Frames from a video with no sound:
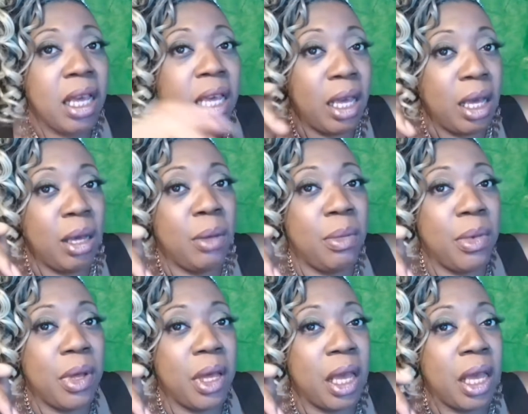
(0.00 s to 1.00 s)

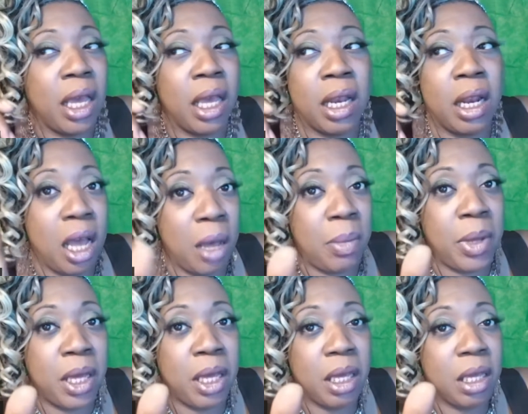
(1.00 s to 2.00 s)
him and
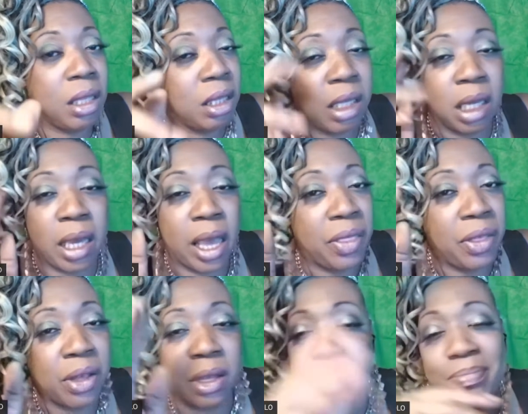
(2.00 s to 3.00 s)
hubby
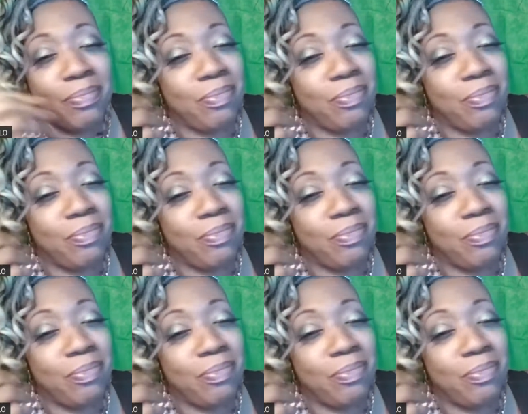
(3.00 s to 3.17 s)
together,